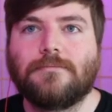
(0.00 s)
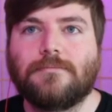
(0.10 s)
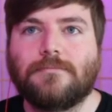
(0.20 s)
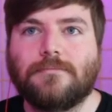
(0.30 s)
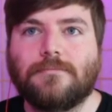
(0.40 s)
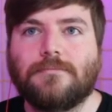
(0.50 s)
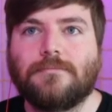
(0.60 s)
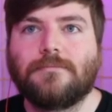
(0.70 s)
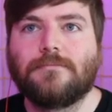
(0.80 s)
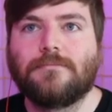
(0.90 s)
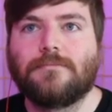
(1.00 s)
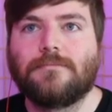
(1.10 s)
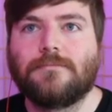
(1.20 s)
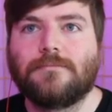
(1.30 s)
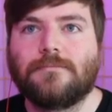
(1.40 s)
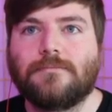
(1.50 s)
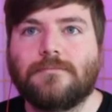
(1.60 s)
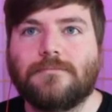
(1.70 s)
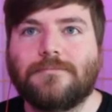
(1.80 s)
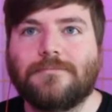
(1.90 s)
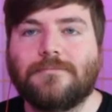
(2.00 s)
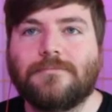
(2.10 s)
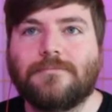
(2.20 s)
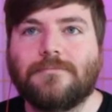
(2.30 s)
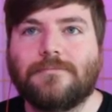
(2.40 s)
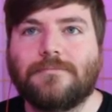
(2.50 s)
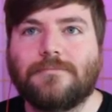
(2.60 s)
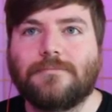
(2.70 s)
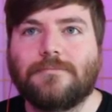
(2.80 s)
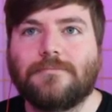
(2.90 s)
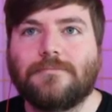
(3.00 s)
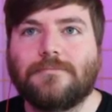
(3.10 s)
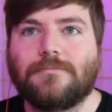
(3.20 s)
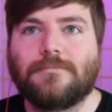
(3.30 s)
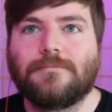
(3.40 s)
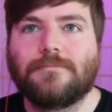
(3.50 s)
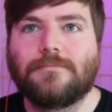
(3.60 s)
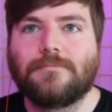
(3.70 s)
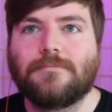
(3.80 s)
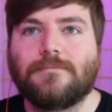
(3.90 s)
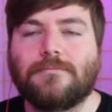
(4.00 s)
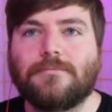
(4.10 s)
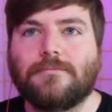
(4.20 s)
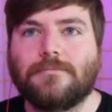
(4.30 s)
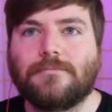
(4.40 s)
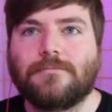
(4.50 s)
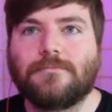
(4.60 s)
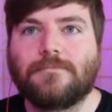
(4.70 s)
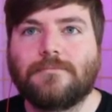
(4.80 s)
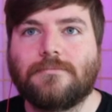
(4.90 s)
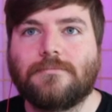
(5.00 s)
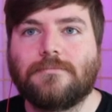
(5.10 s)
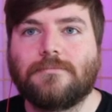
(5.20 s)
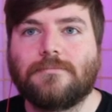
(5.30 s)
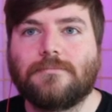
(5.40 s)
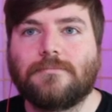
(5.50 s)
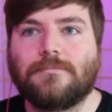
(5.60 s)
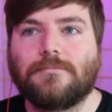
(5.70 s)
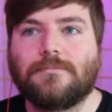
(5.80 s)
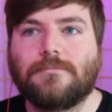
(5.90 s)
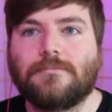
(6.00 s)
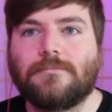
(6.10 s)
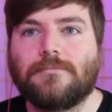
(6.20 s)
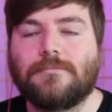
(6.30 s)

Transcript: This person isn't speaking.